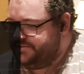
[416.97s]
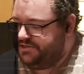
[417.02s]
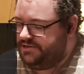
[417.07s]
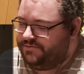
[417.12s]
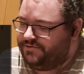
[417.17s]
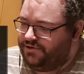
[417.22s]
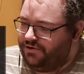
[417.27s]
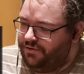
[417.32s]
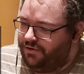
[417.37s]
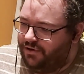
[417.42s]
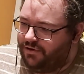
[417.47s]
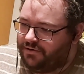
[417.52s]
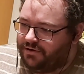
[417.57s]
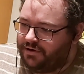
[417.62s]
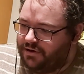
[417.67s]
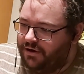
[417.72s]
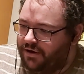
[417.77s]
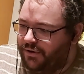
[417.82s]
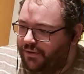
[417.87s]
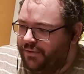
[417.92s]
seems so long
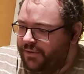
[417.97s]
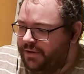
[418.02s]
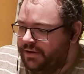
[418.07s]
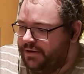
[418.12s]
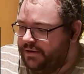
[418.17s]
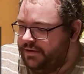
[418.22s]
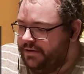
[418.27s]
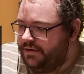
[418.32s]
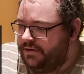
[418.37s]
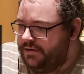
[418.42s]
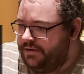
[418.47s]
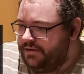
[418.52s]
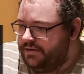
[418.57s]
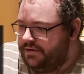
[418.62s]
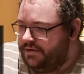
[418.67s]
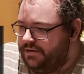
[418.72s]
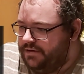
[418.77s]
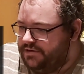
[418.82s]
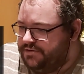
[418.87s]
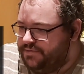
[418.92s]
ago.
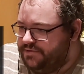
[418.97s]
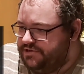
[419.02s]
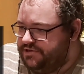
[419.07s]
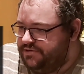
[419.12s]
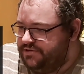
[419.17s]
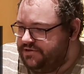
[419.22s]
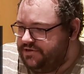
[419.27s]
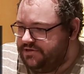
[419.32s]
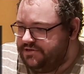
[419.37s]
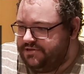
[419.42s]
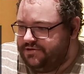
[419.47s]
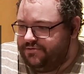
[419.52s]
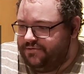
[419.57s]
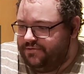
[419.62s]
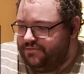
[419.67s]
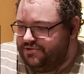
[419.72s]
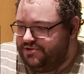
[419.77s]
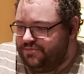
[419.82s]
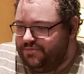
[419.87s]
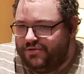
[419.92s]
Especially
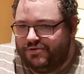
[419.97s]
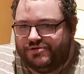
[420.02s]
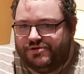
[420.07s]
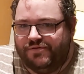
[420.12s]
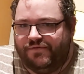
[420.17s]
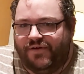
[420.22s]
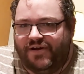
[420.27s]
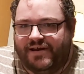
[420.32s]
considering we were supposed to